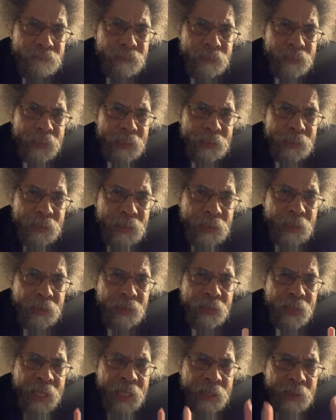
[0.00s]
See,
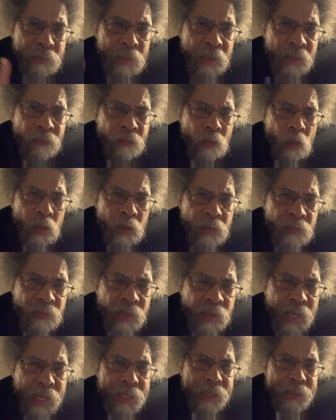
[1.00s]
you got to be
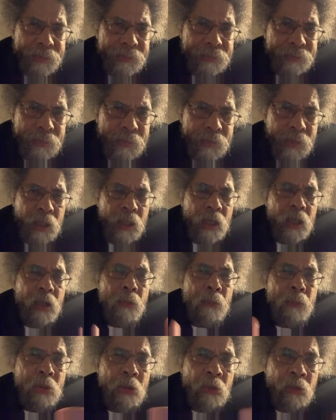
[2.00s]
fortified
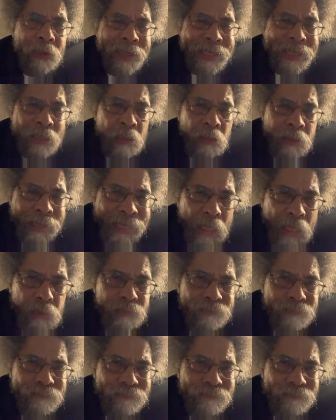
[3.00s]
perennially,